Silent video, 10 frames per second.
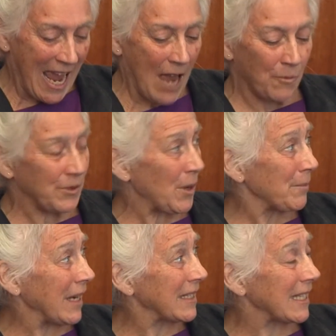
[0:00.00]
And what
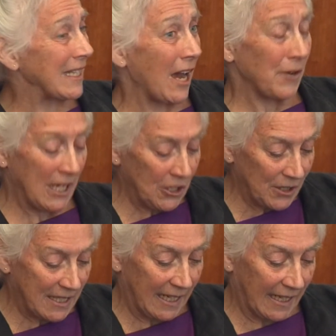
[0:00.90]
makes this now
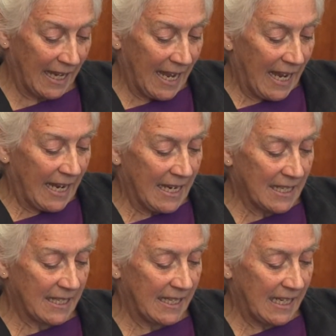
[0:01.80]
interesting
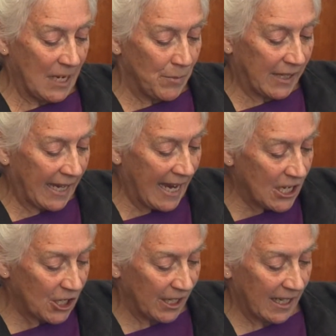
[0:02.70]
is the
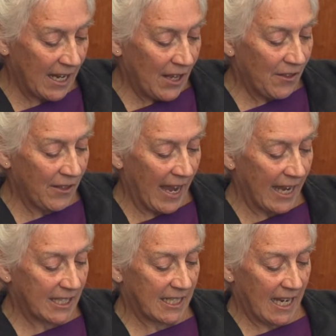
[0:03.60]
implication
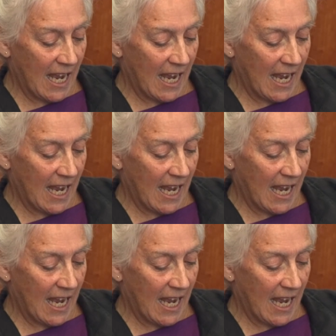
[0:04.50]
that